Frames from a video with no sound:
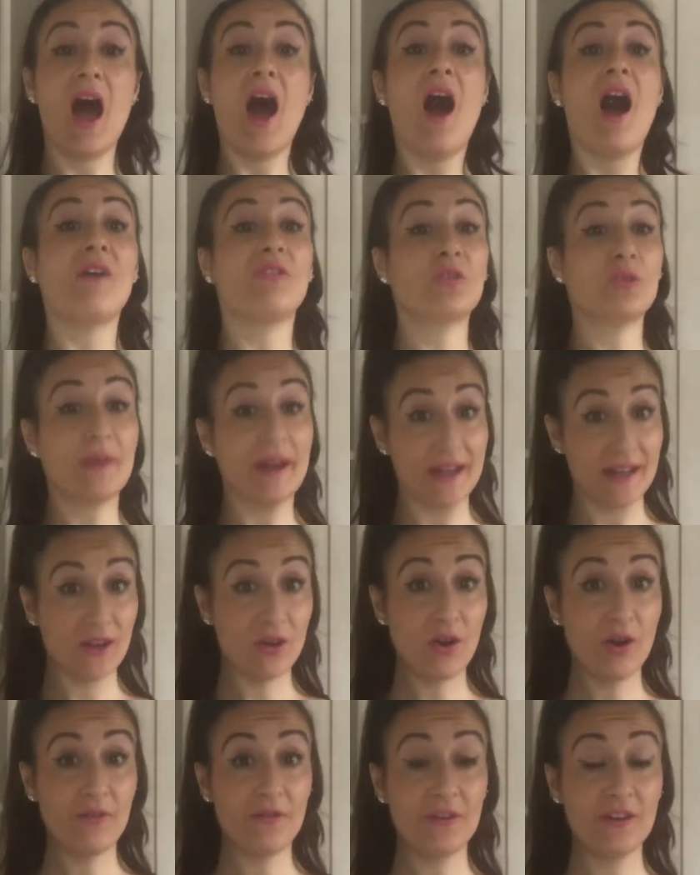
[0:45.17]
I've already
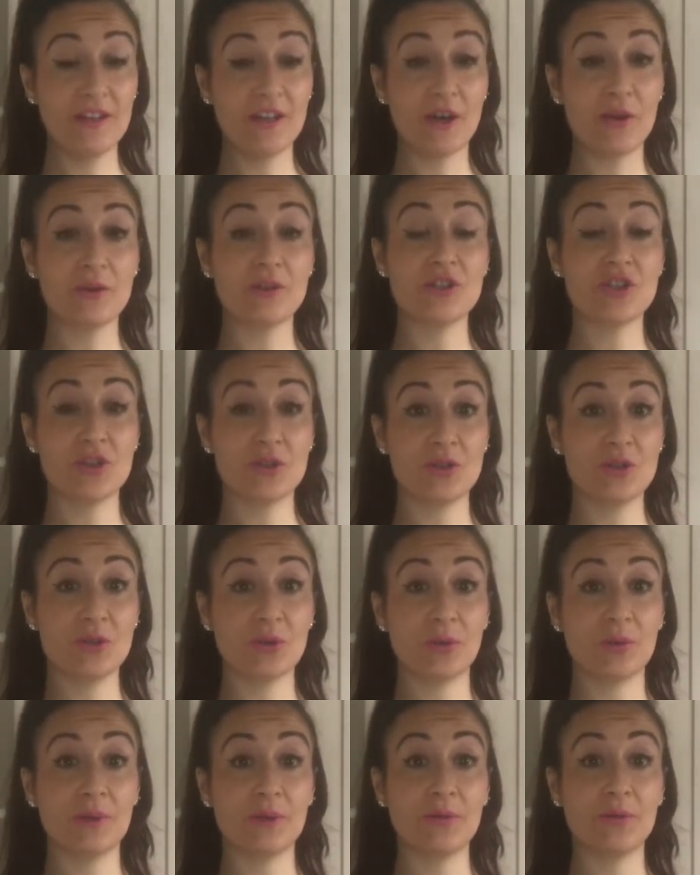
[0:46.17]
got a video and
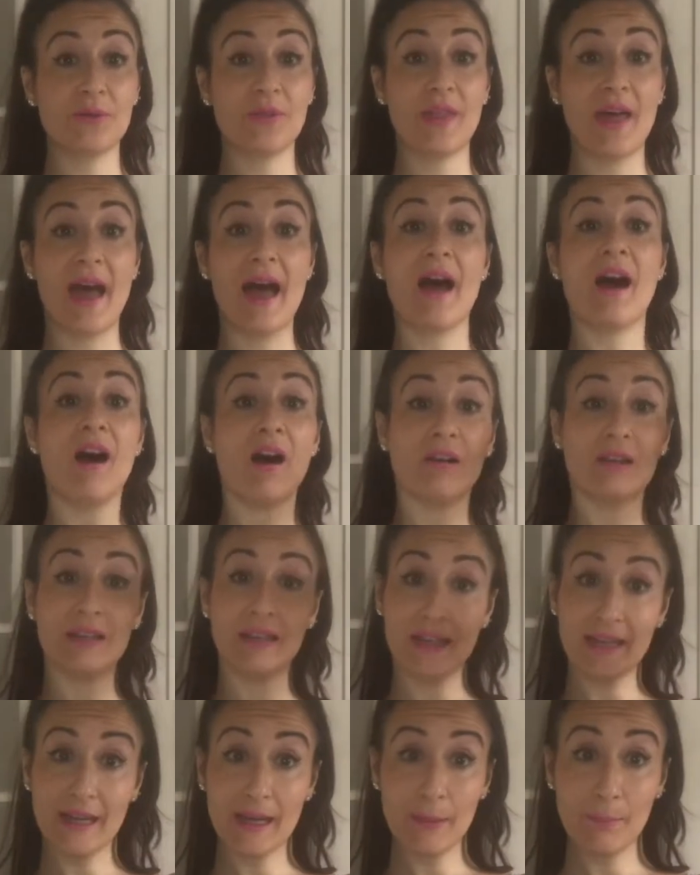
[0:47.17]
tutorial for that. I'll
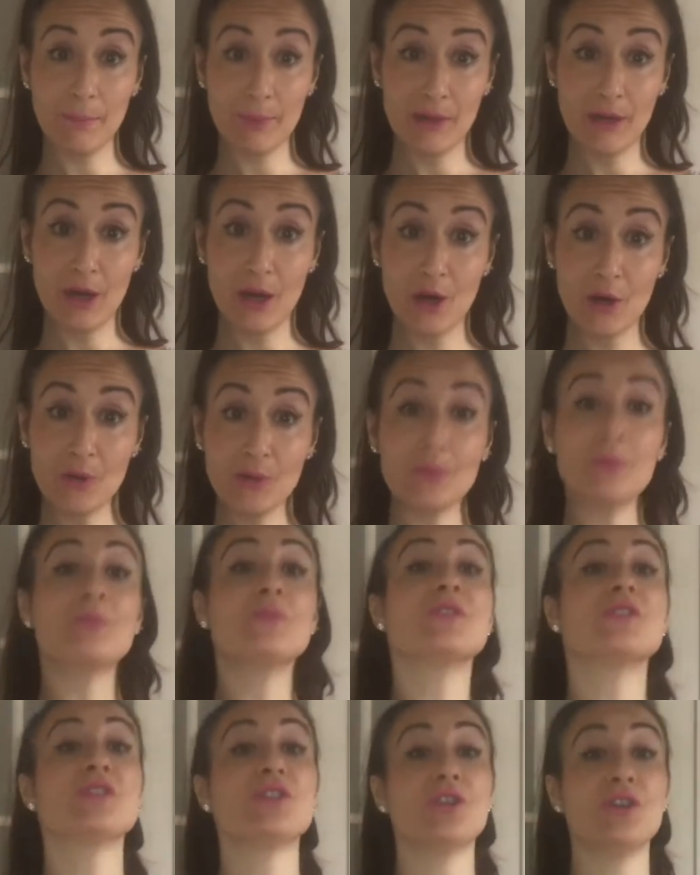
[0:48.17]
link it below
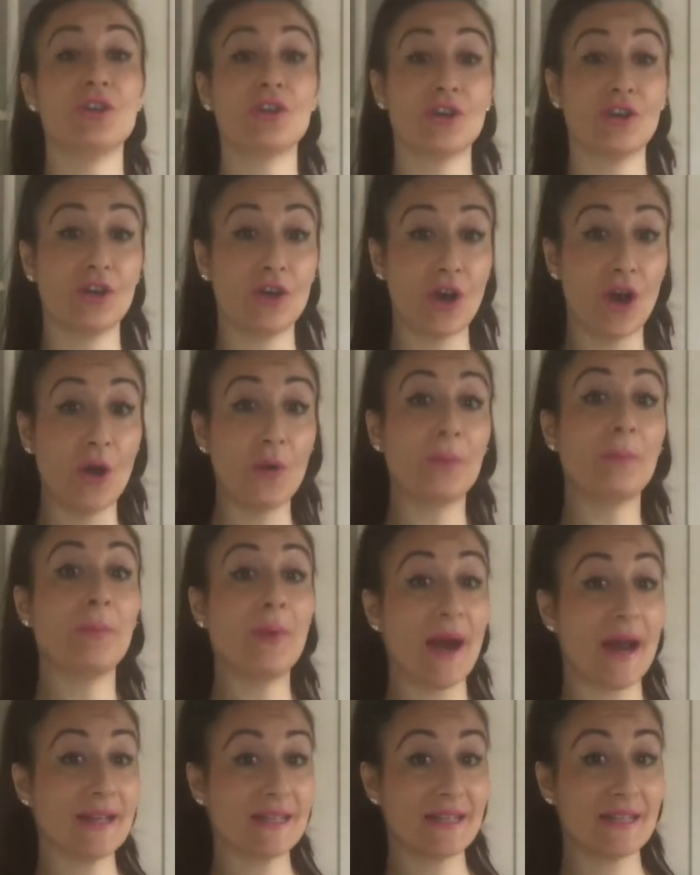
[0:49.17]
so you can go and
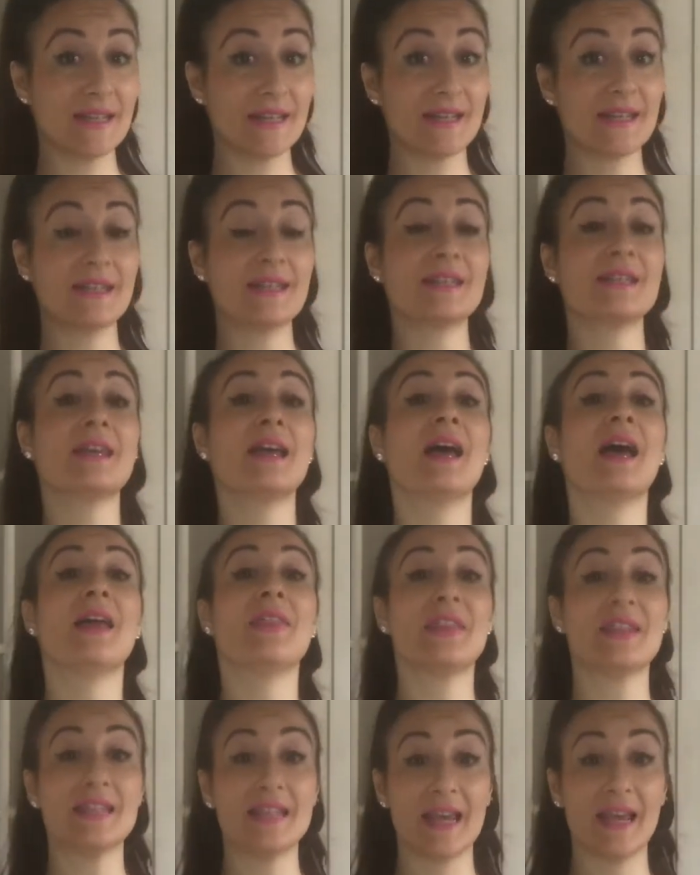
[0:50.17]
practice
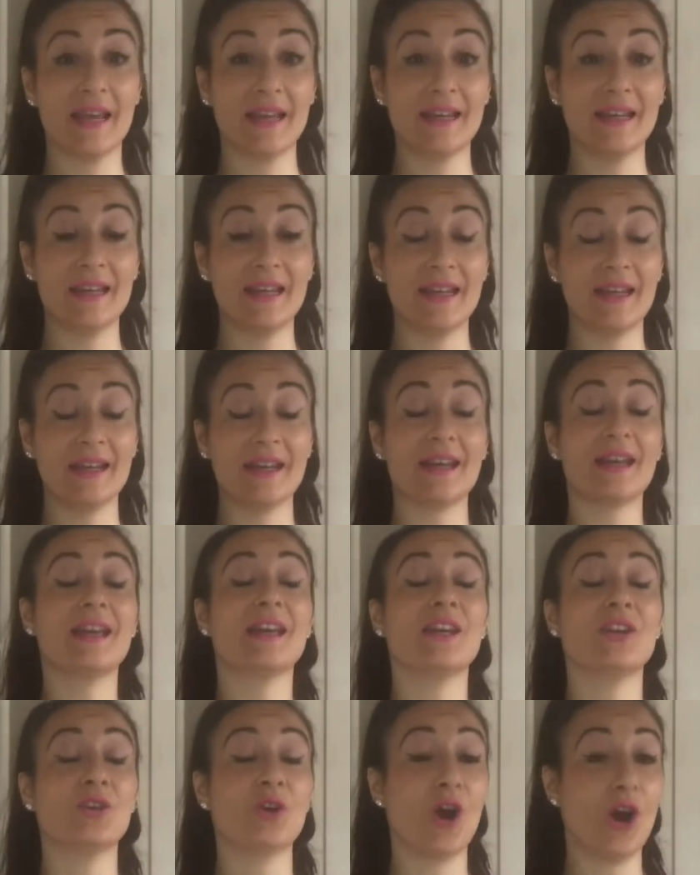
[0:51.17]
the technique
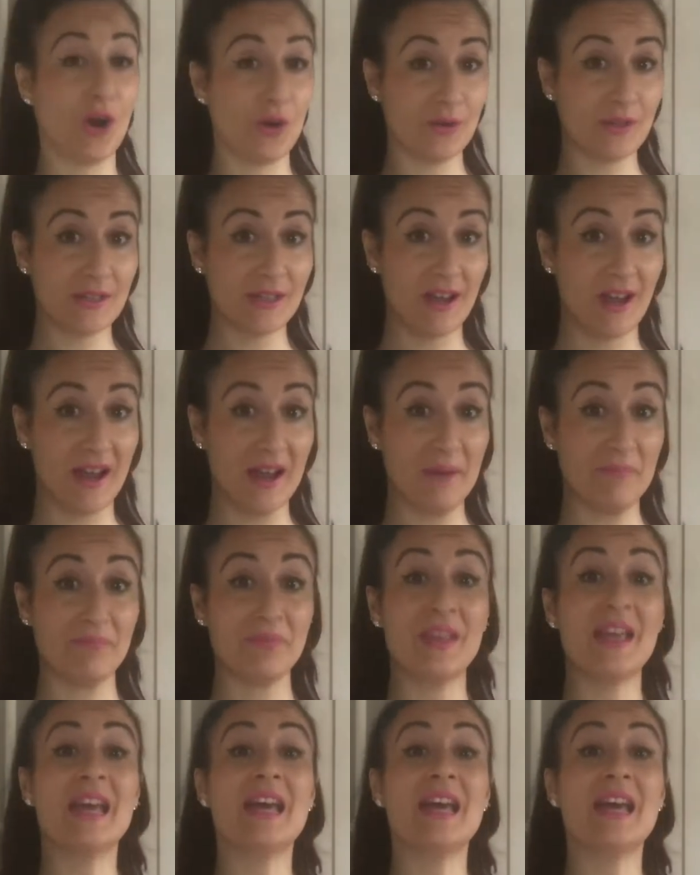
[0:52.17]
in your own time.